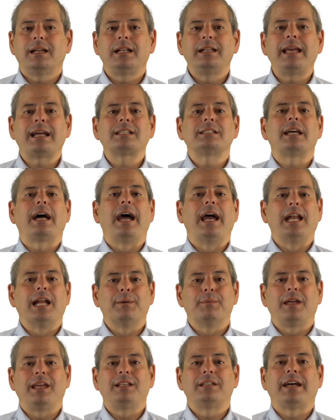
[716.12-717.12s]
A next
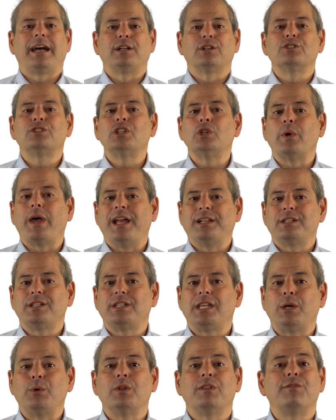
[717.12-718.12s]
item a Title II
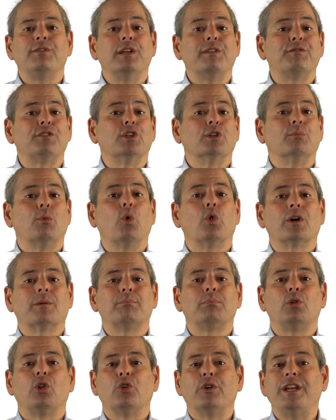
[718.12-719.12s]
entity with 50 or more
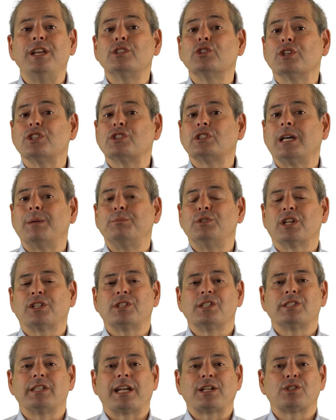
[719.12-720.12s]
employees or subject
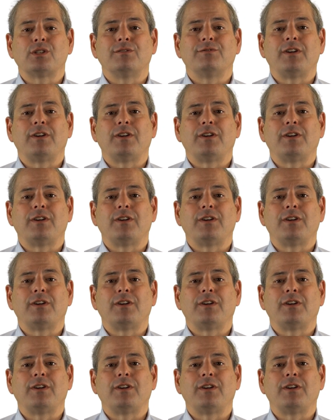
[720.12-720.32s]
to Section